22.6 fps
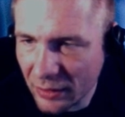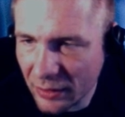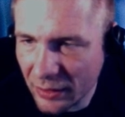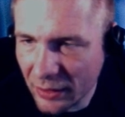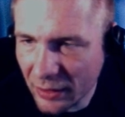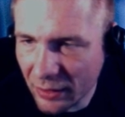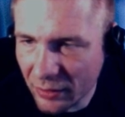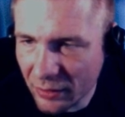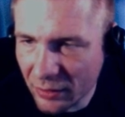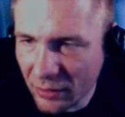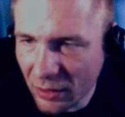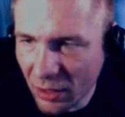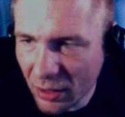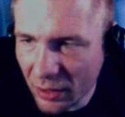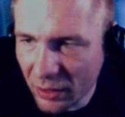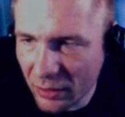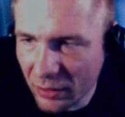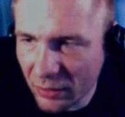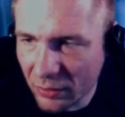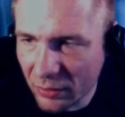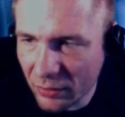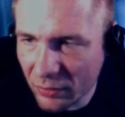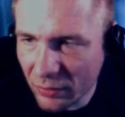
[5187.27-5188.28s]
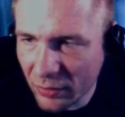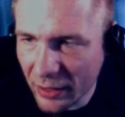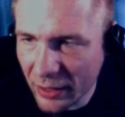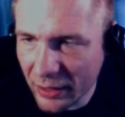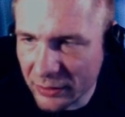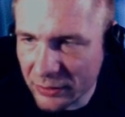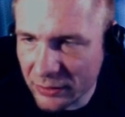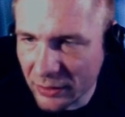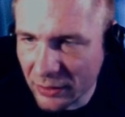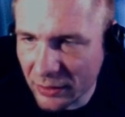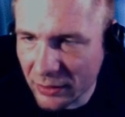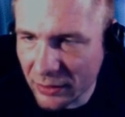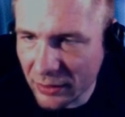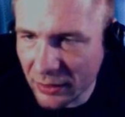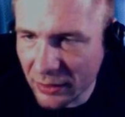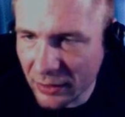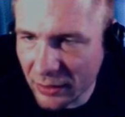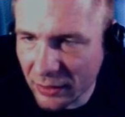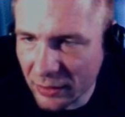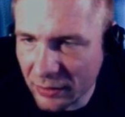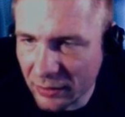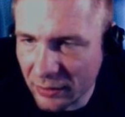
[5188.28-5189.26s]
think I thought it crashed the
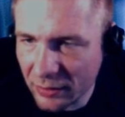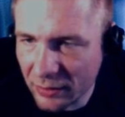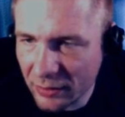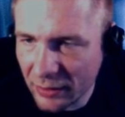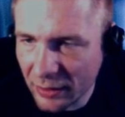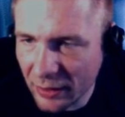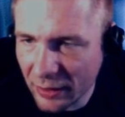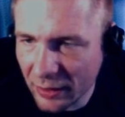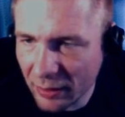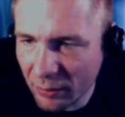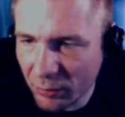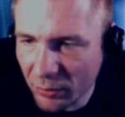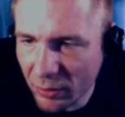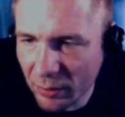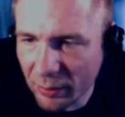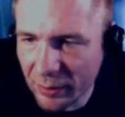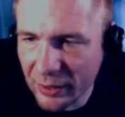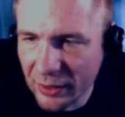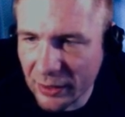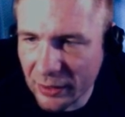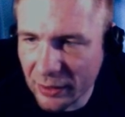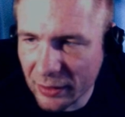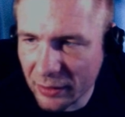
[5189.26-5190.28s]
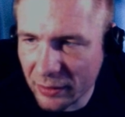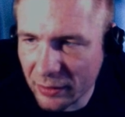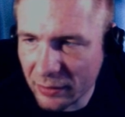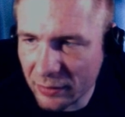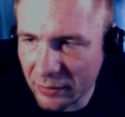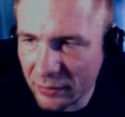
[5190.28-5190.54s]
thing. Yeah, probably did.